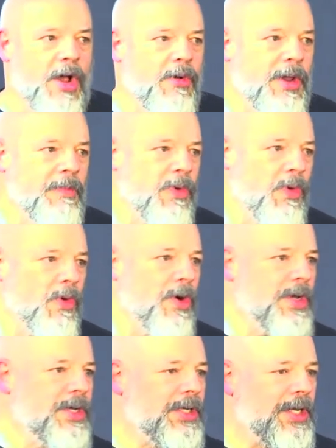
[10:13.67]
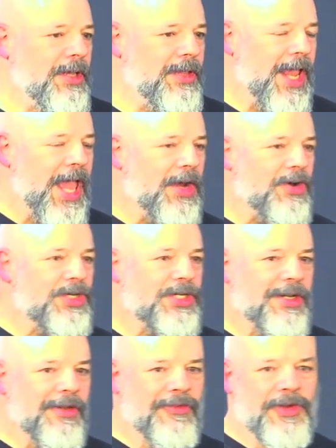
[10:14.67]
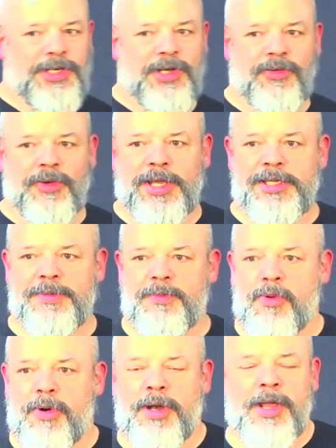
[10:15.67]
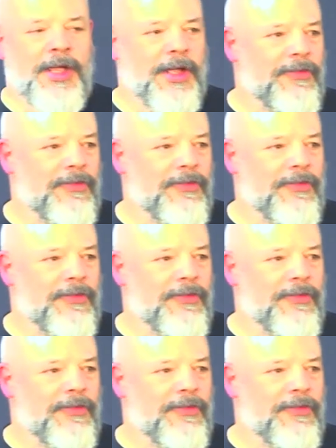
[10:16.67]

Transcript: important in the energy-efficient transport of